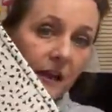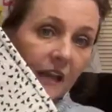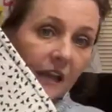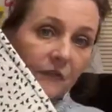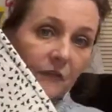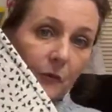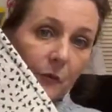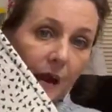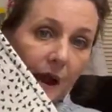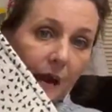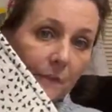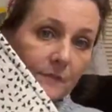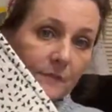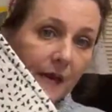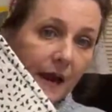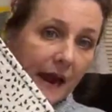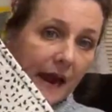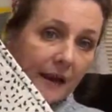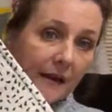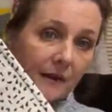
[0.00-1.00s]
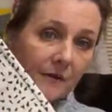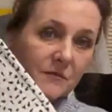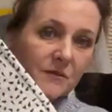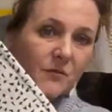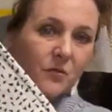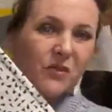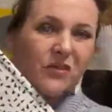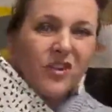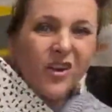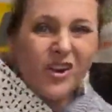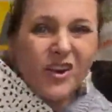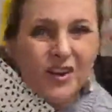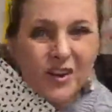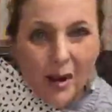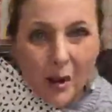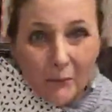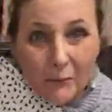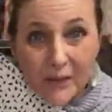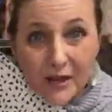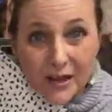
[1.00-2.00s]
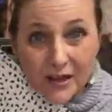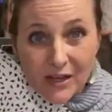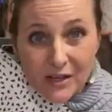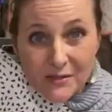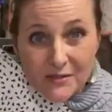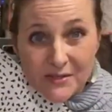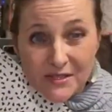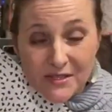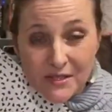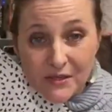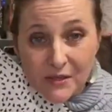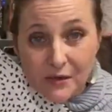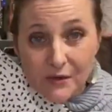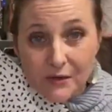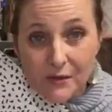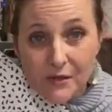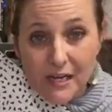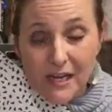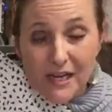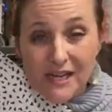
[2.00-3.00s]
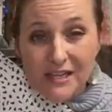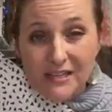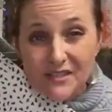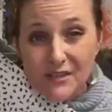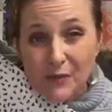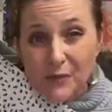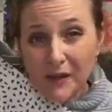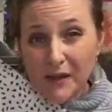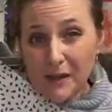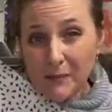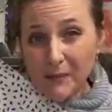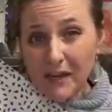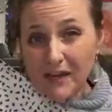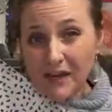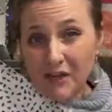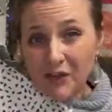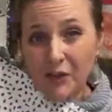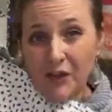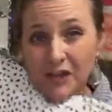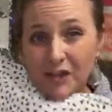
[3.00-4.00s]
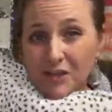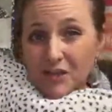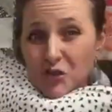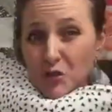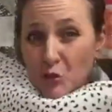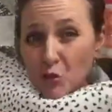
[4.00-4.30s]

gift wrapped items will look good on pillows too. So think about it. You get